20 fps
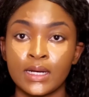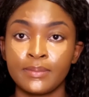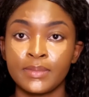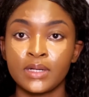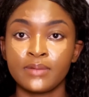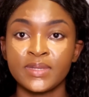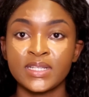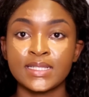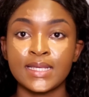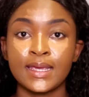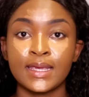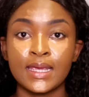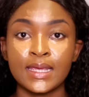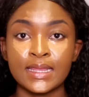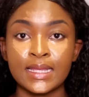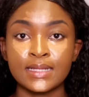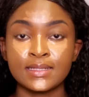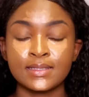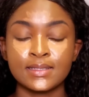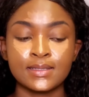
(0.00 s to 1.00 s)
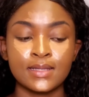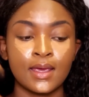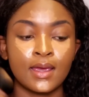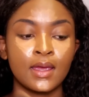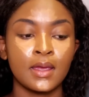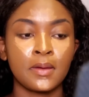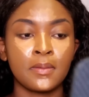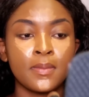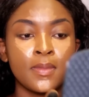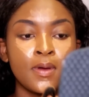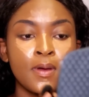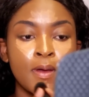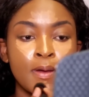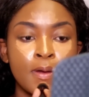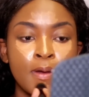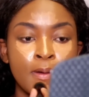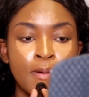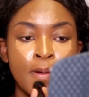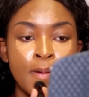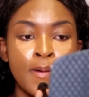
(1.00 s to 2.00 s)
I'm going to be taking that same
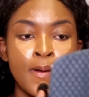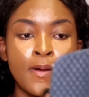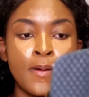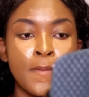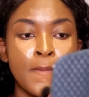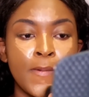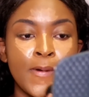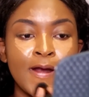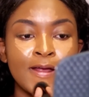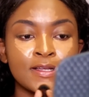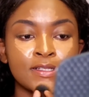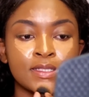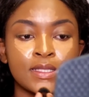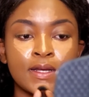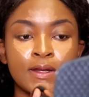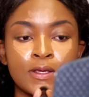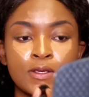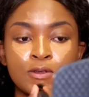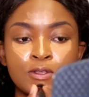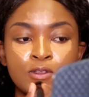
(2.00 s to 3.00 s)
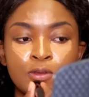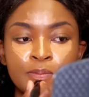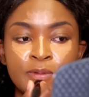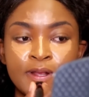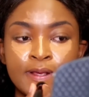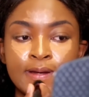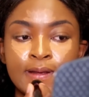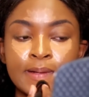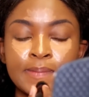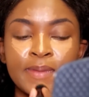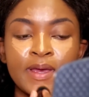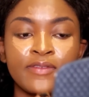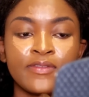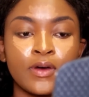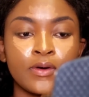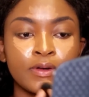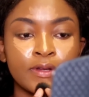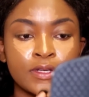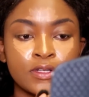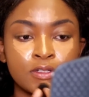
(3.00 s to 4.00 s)
brush that I used to blend out my
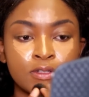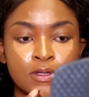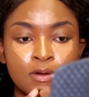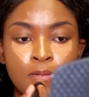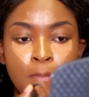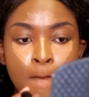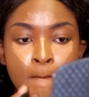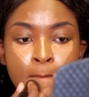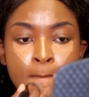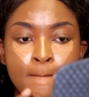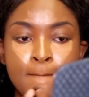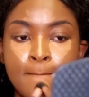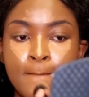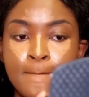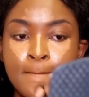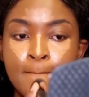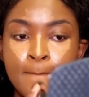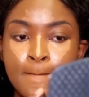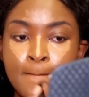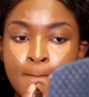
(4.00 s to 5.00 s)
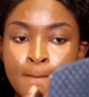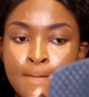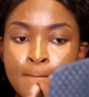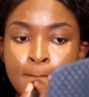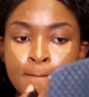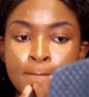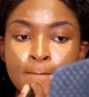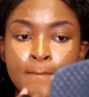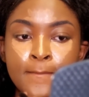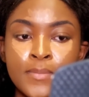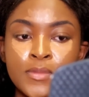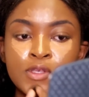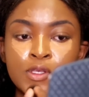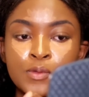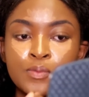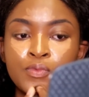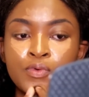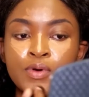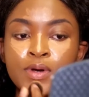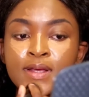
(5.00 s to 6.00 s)
foundation to
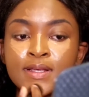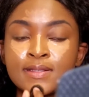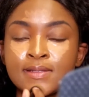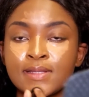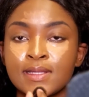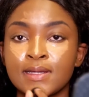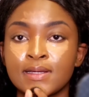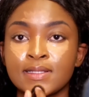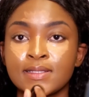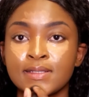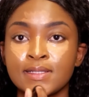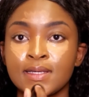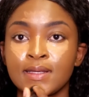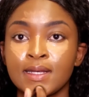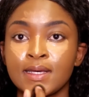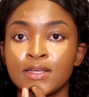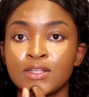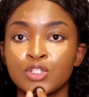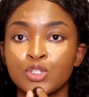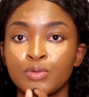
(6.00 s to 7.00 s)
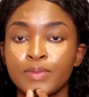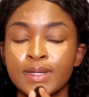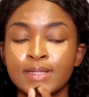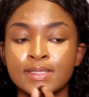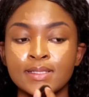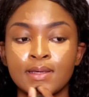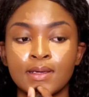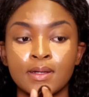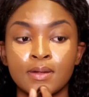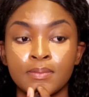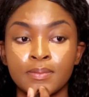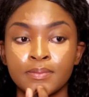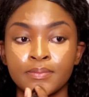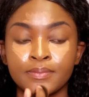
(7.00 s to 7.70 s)
press the concealer into my skin.